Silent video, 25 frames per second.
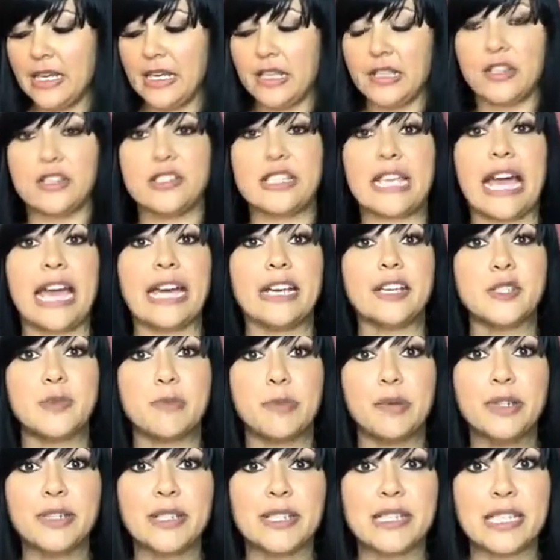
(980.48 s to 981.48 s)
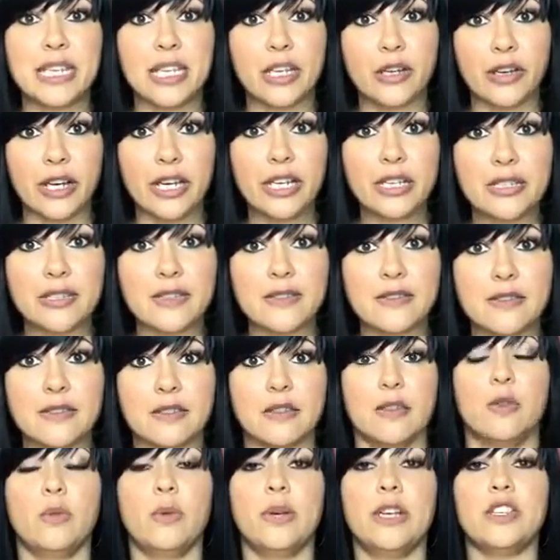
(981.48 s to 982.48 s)
There's Expert Secrets,
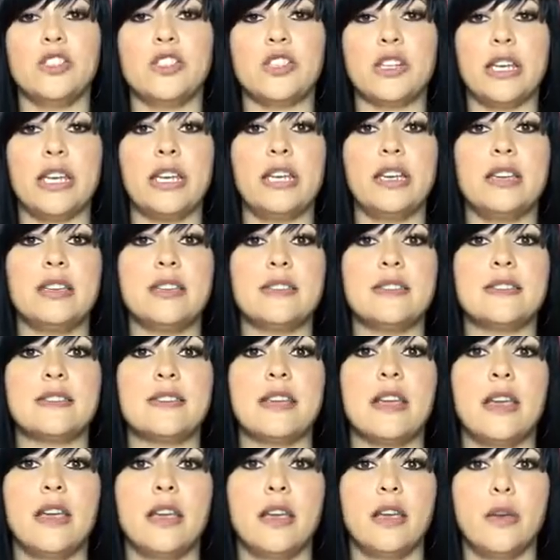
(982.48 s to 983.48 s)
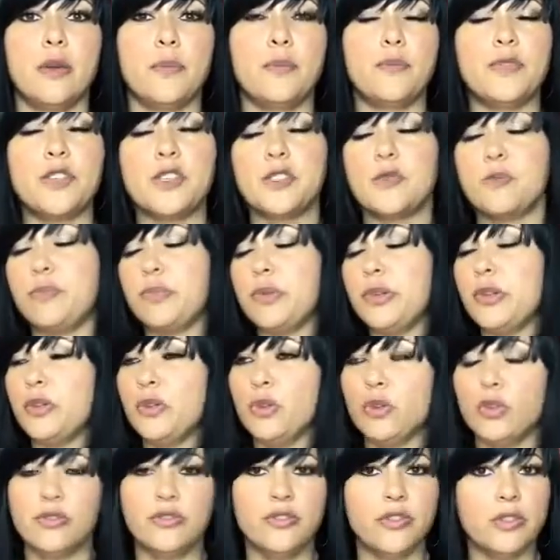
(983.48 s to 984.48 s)
which is just
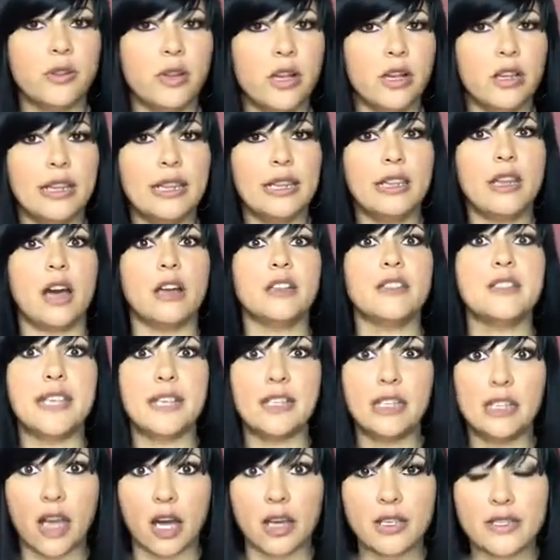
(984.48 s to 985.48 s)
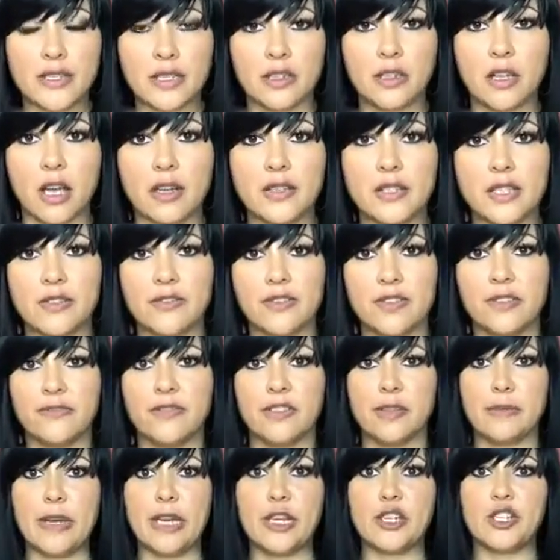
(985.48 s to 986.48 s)
beautiful, lots and lots and lots of
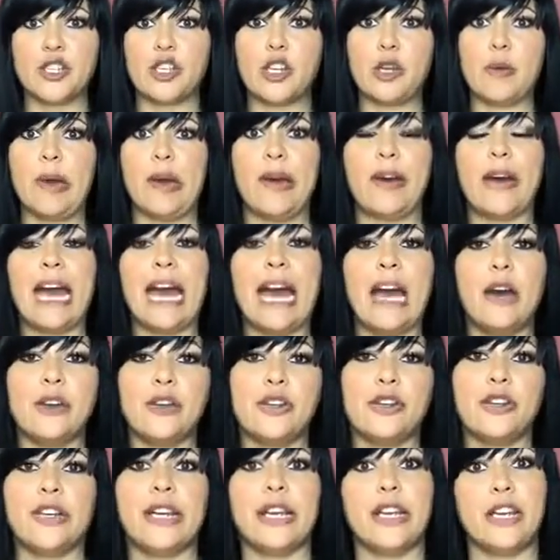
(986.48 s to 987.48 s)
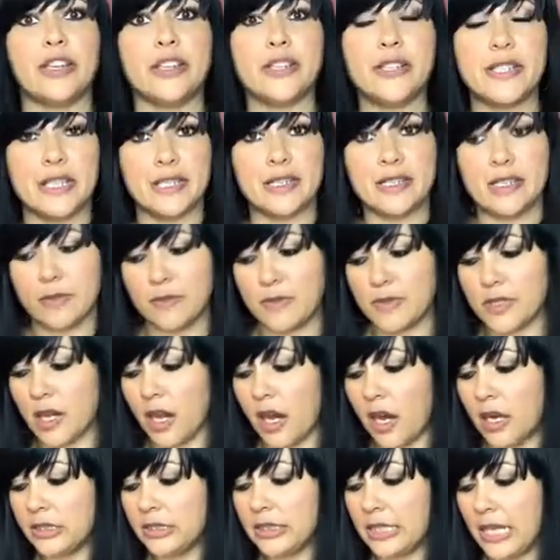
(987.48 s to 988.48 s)
information about how to create your systems
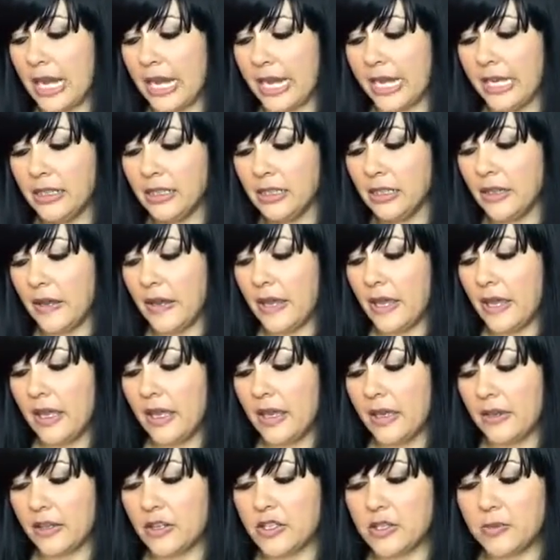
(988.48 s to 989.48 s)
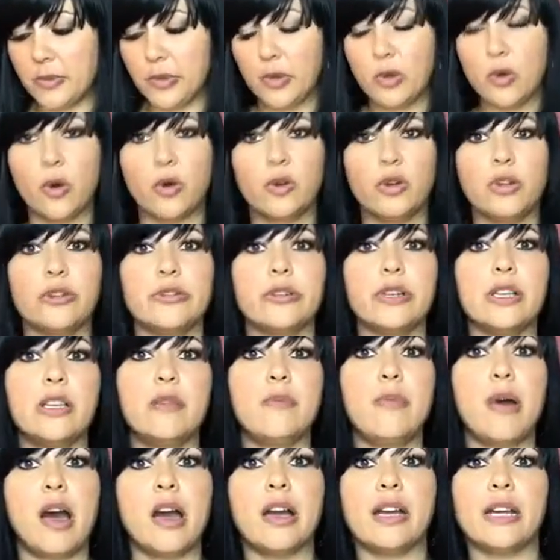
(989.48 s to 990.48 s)
online. There's a book called Guerilla
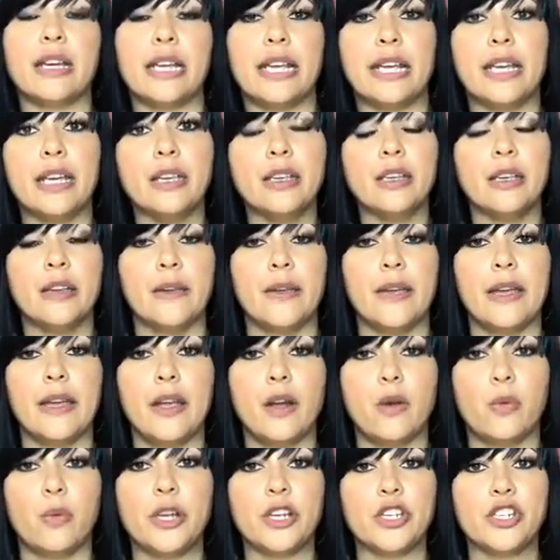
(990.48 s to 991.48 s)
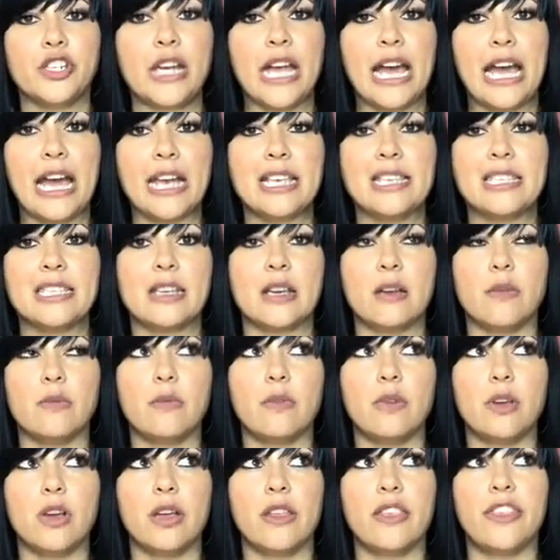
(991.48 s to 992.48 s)
Marketing, which has
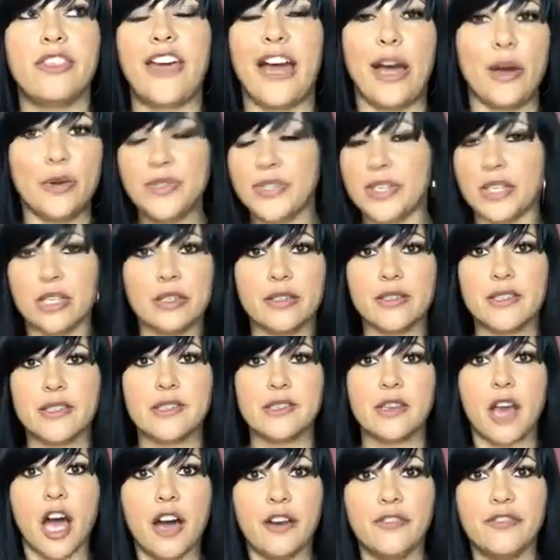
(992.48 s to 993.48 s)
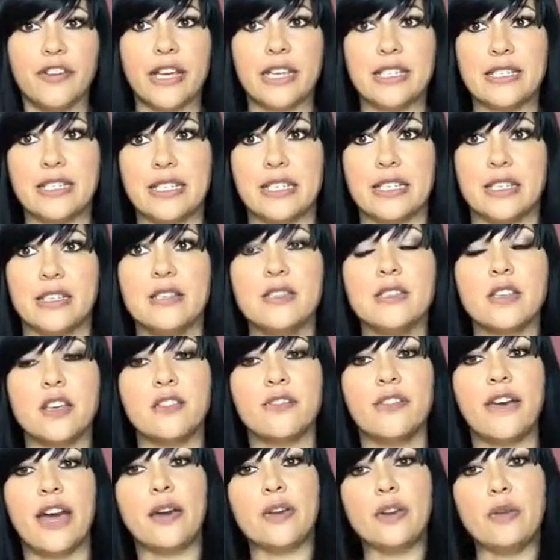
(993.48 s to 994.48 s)
thousands of ideas
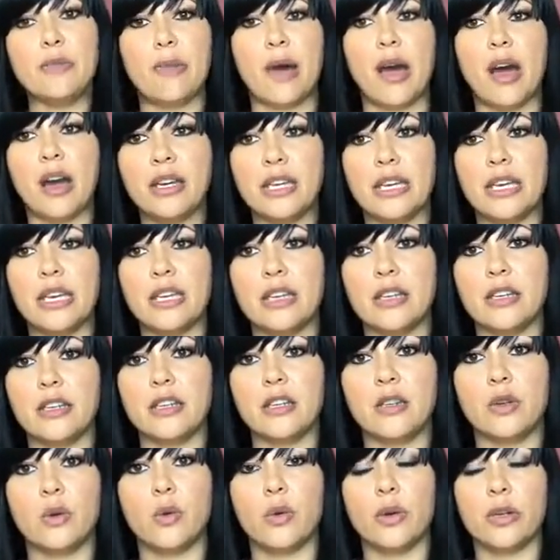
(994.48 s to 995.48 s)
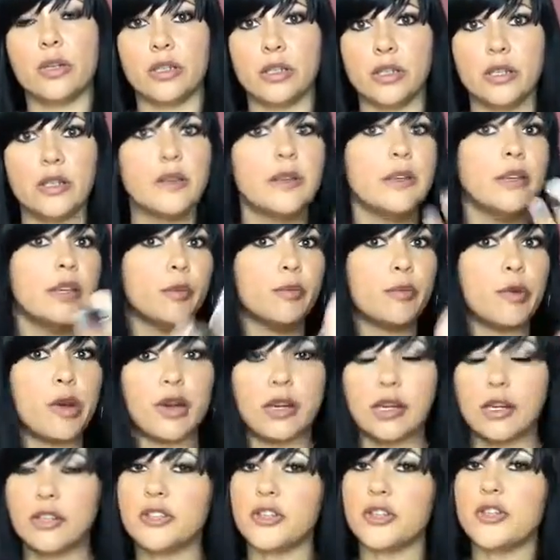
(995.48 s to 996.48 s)
of how to market your
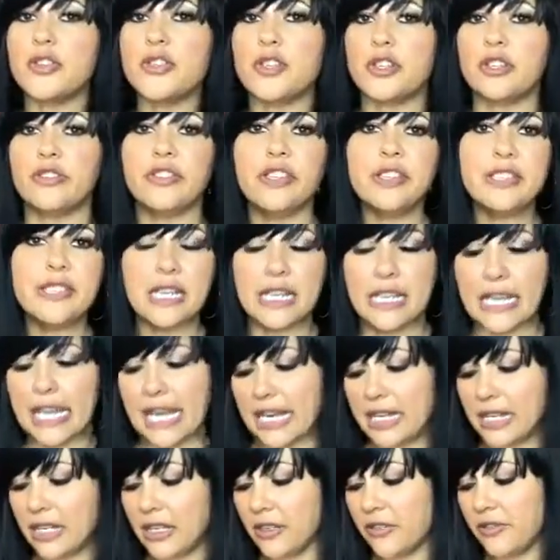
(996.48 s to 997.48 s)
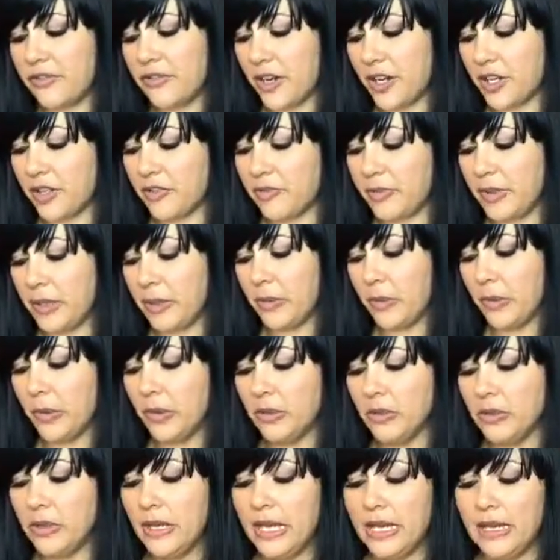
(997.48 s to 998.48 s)
product or service and get it in front of
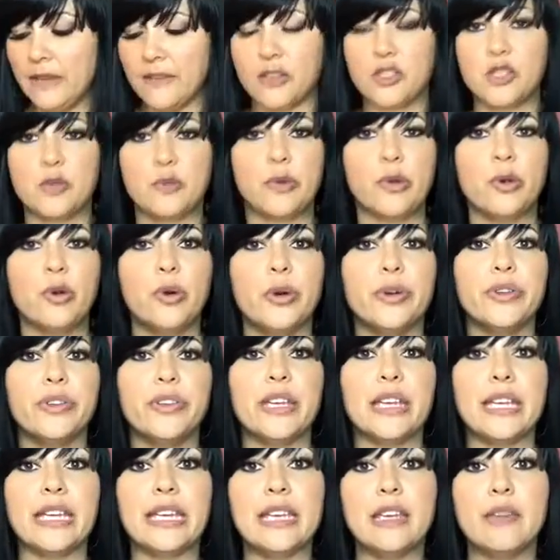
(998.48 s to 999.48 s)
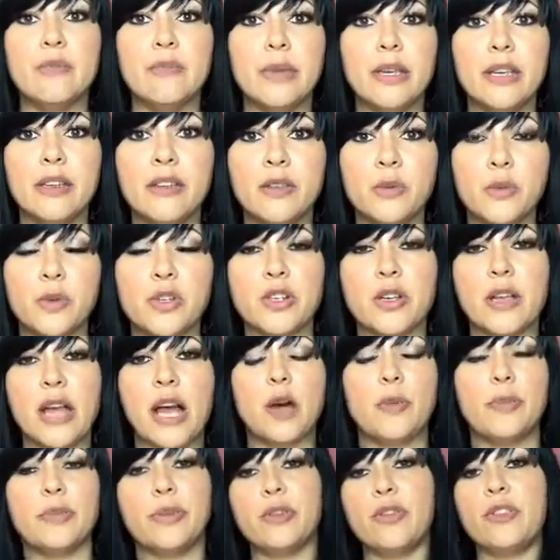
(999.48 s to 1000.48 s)
people. There's a book called The E-Myth, which will
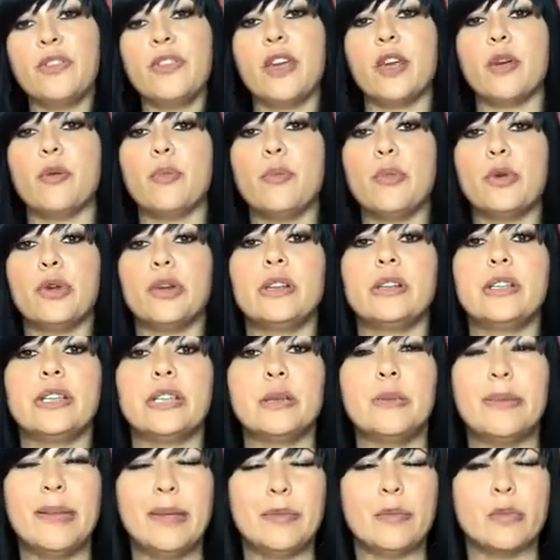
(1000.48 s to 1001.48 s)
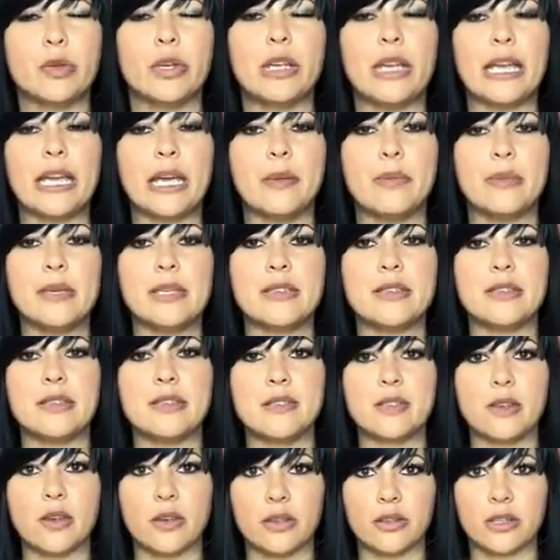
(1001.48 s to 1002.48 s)
help you think a little bit more like a
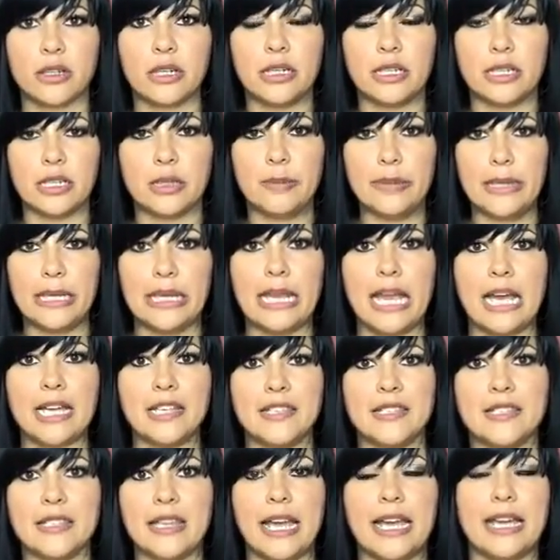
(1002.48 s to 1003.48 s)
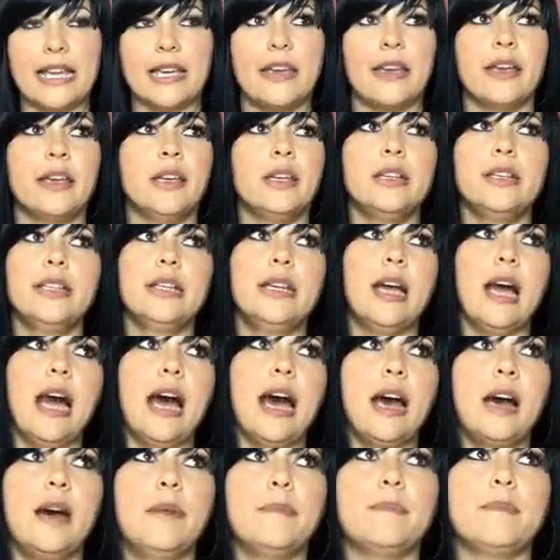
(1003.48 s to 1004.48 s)
business owner and a little bit less like,
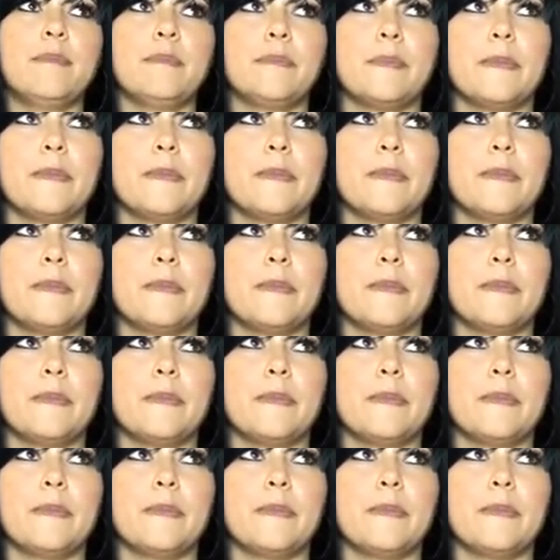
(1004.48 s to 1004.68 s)
well,